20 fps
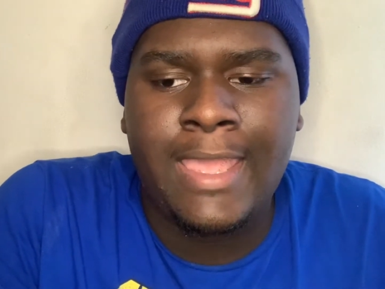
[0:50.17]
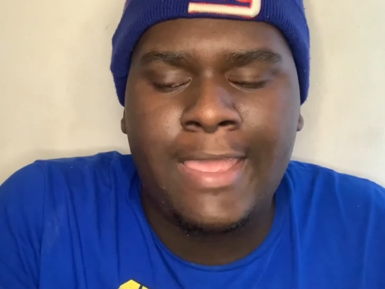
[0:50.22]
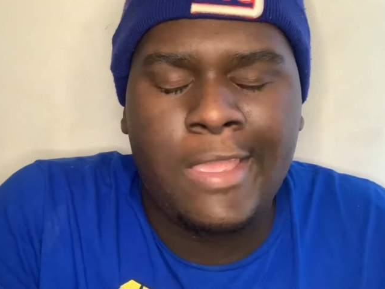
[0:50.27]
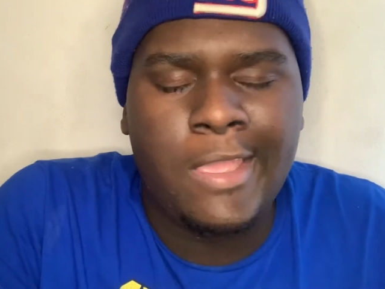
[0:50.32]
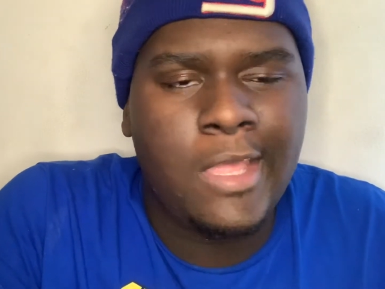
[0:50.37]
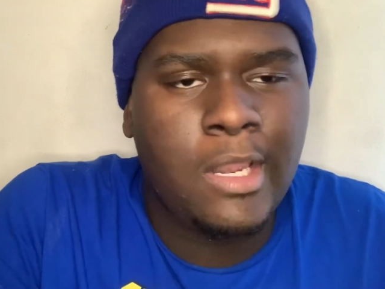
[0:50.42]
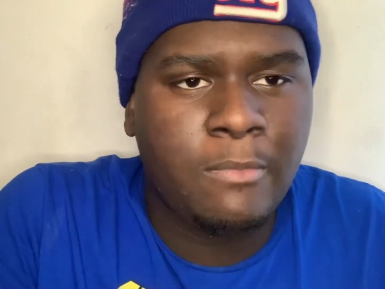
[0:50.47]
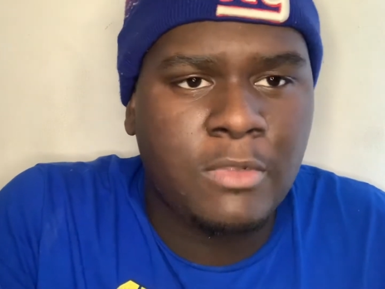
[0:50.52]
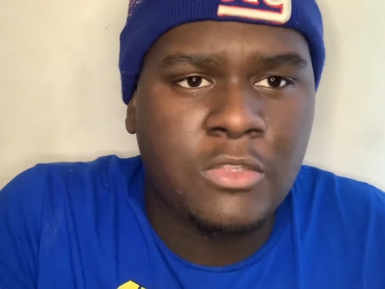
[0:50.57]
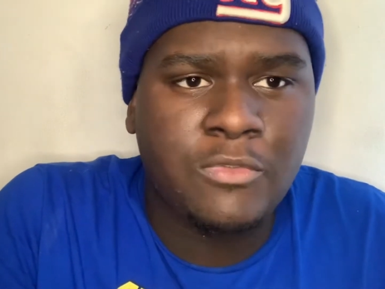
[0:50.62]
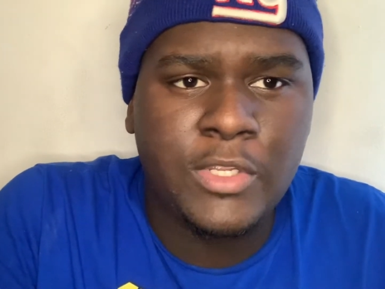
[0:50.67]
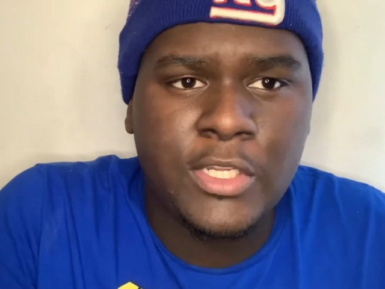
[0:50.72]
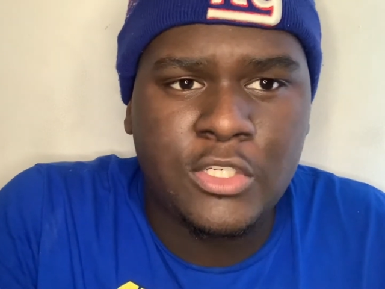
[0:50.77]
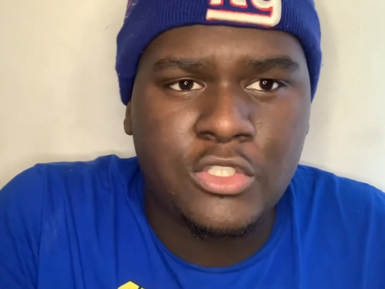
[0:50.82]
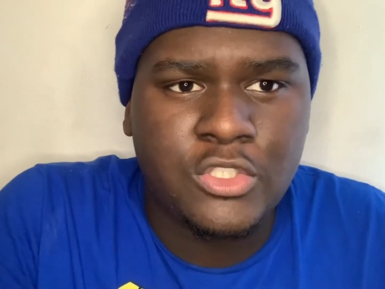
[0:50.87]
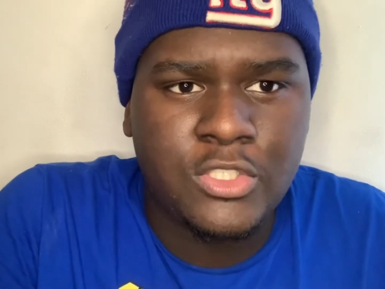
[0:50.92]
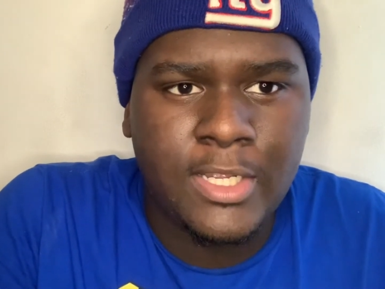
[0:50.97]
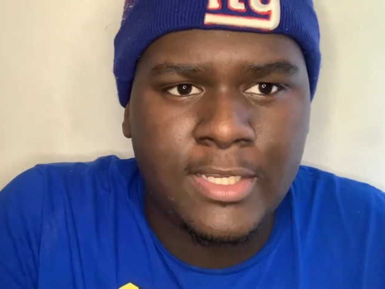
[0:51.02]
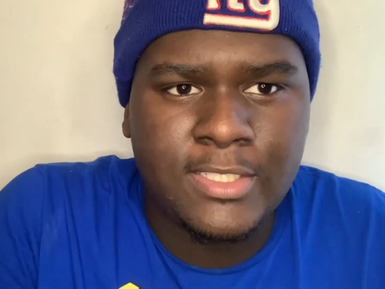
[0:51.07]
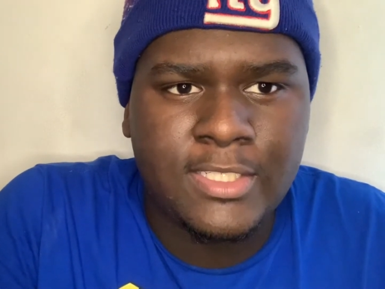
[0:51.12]
hit him with the
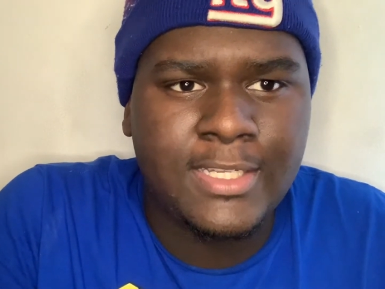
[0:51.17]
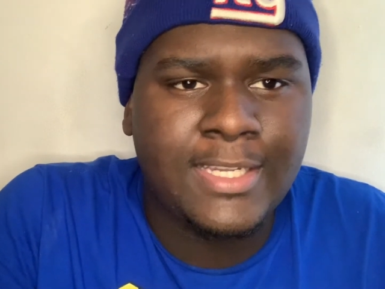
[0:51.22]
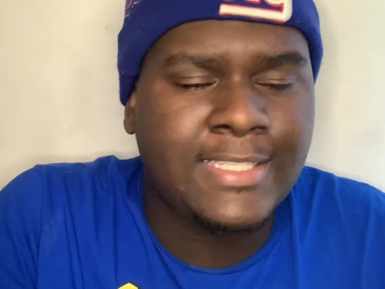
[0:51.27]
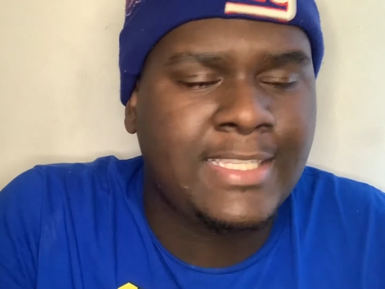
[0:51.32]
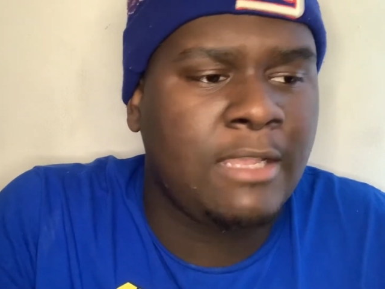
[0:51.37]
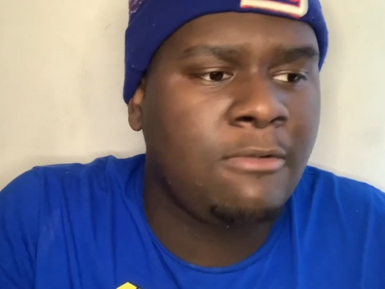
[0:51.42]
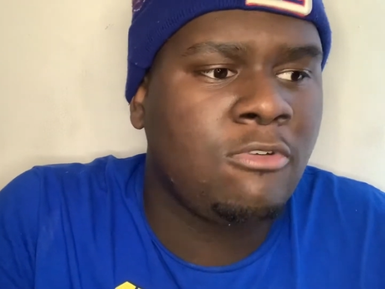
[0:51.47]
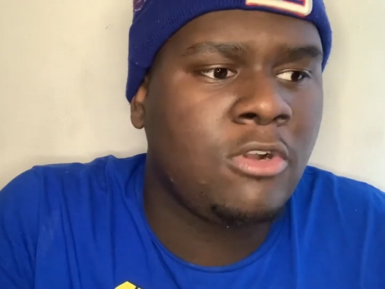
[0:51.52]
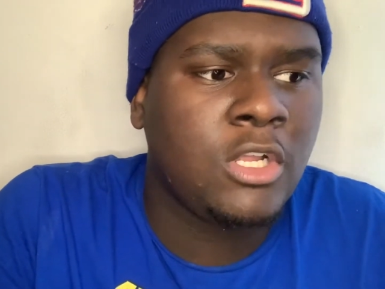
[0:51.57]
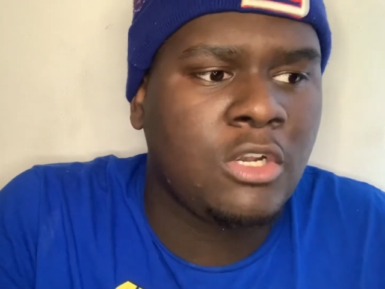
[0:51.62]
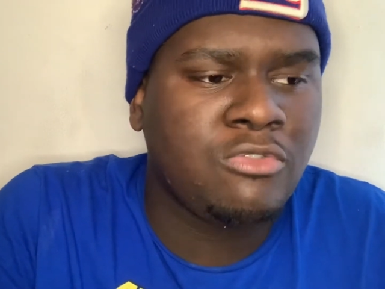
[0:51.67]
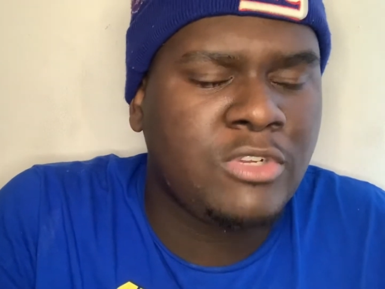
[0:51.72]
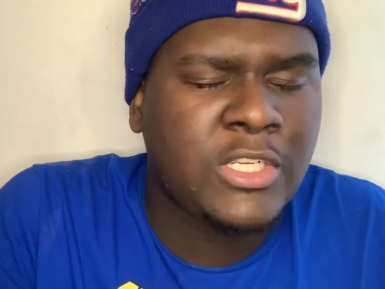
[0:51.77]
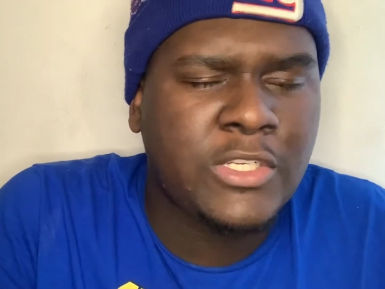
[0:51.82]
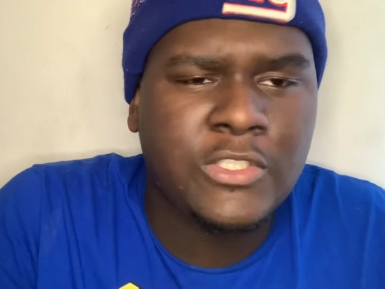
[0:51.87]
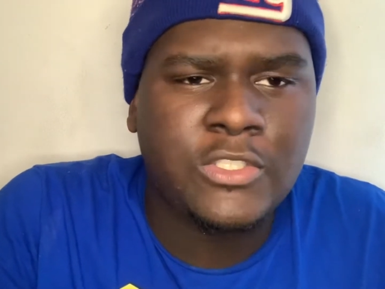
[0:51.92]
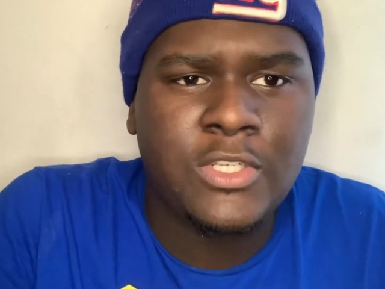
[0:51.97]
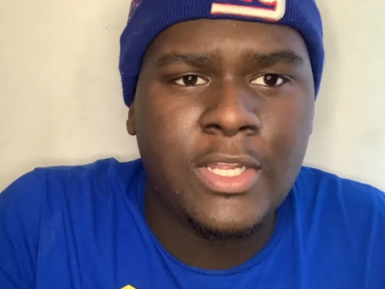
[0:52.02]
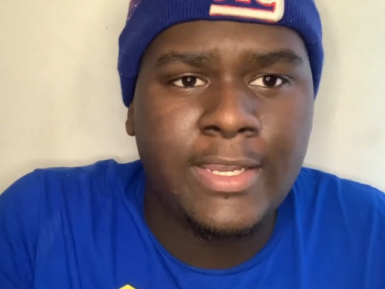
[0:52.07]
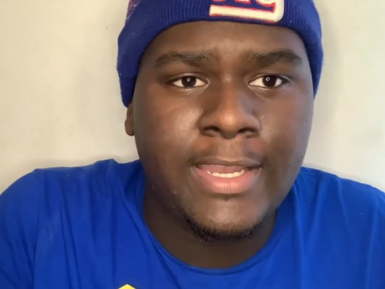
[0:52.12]
reconstruction because they were going to
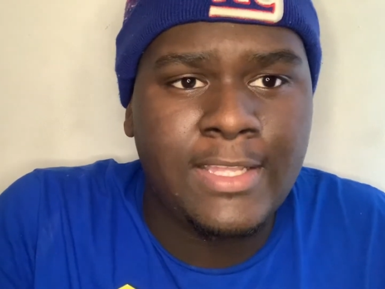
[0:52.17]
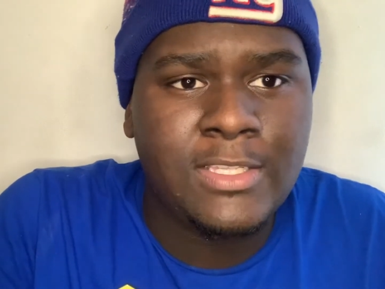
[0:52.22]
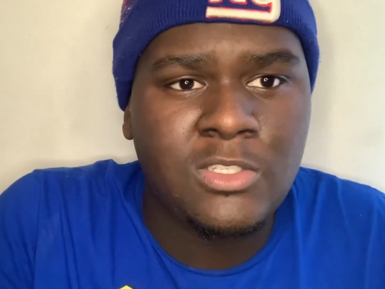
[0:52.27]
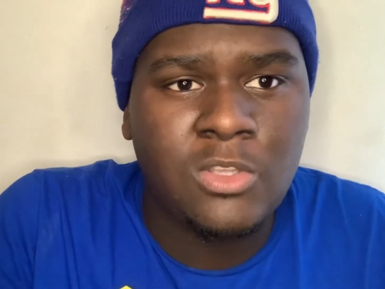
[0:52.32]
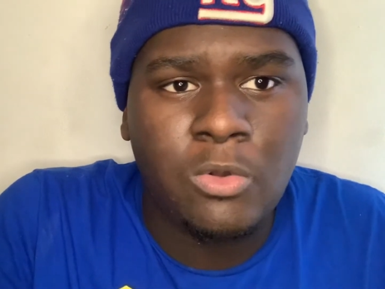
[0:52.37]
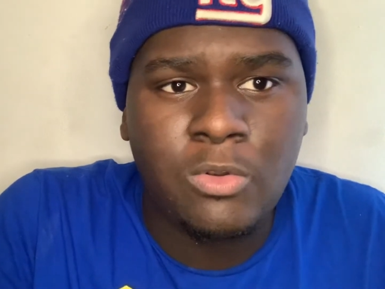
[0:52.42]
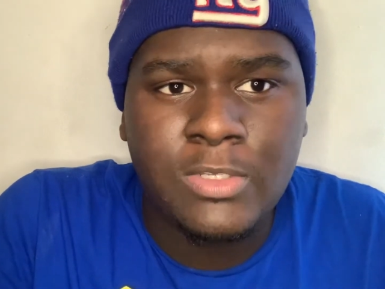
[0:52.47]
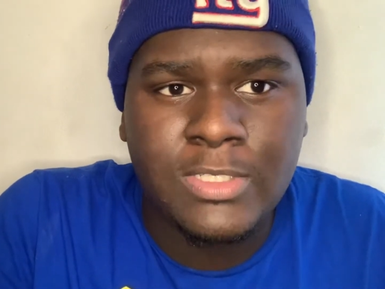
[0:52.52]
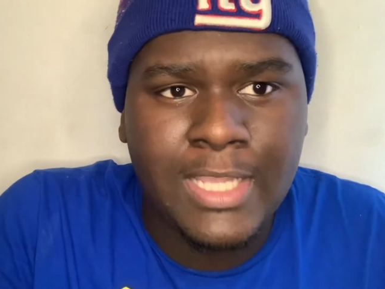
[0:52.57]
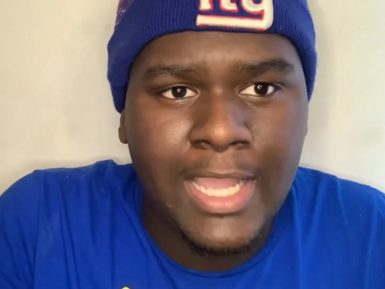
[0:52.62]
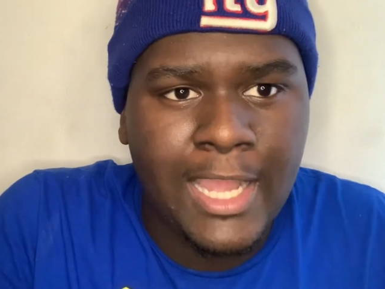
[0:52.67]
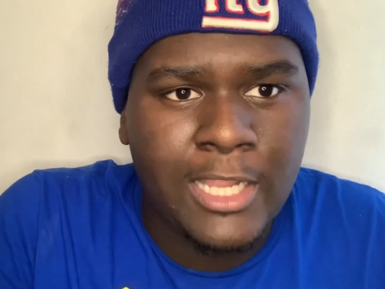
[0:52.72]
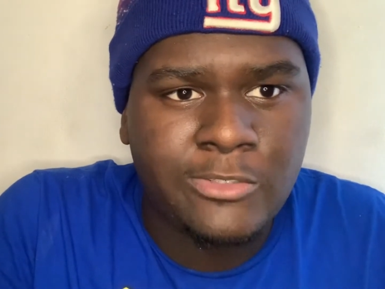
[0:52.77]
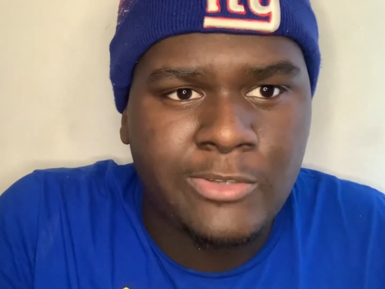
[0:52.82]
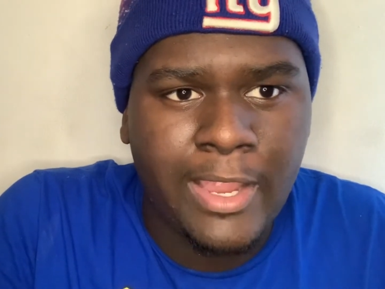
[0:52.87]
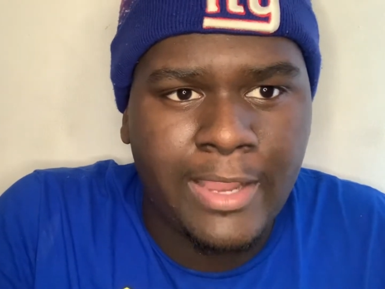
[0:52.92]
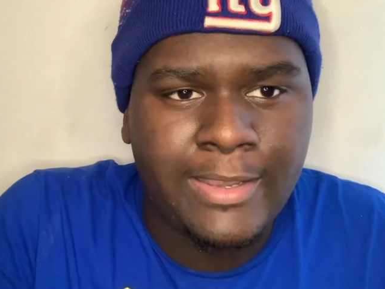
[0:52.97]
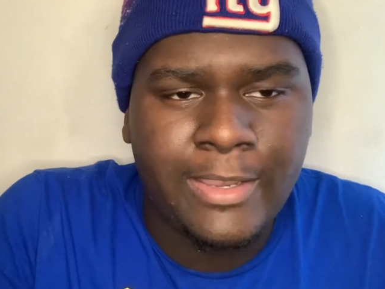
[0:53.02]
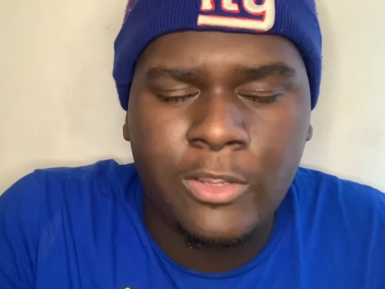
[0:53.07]
reconstruct Nate Solder's contract.